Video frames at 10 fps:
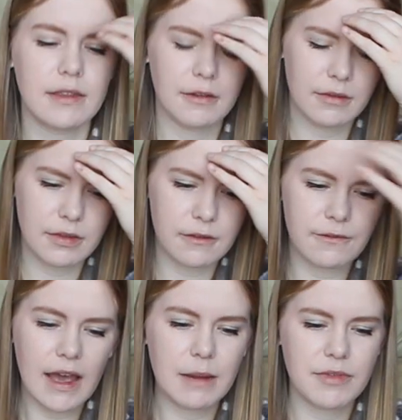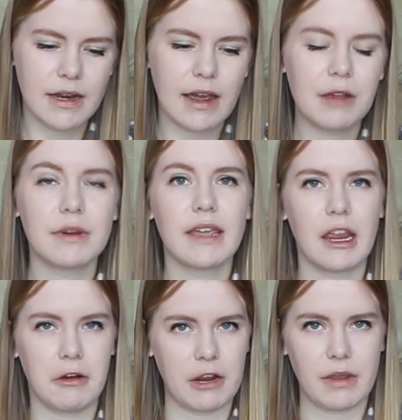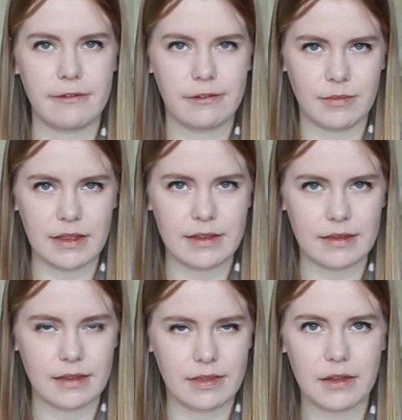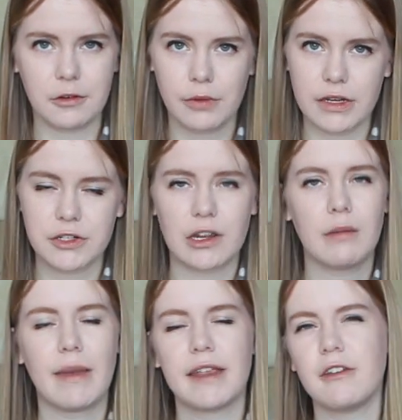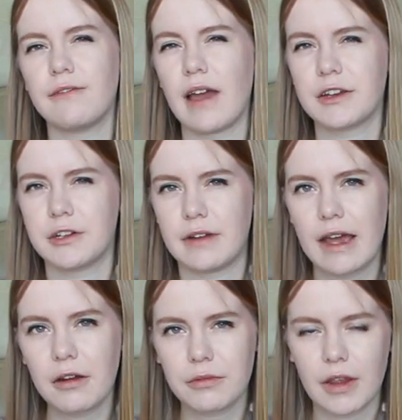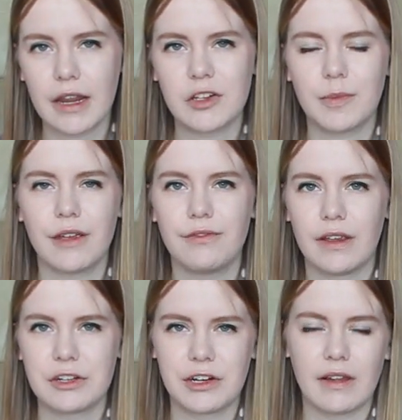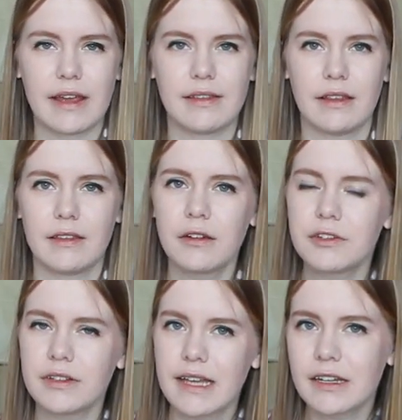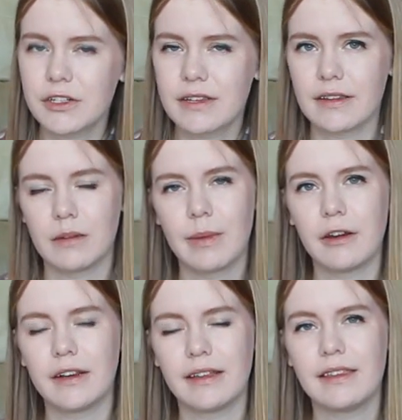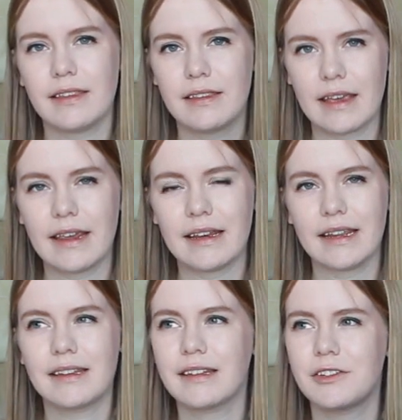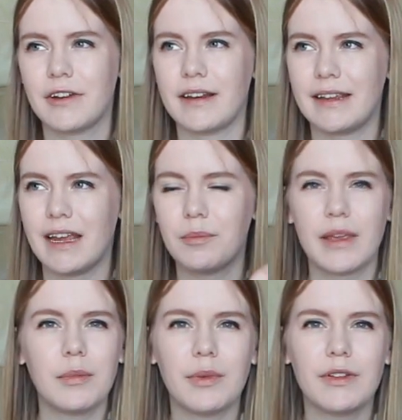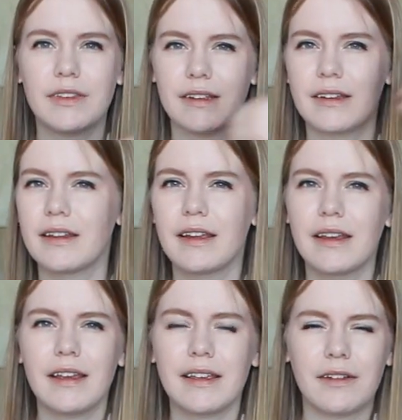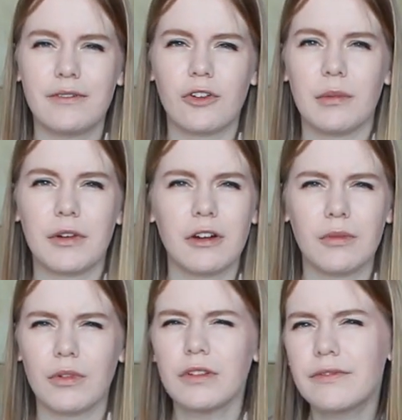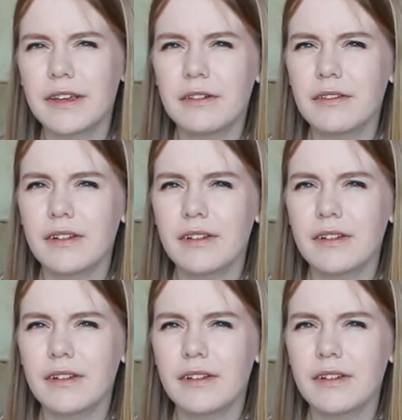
So the vibe that I would carry away from this is that Crenshaw manufactured outrage by fictionalizing social tensions in American society to try to get people to conform to her worldview,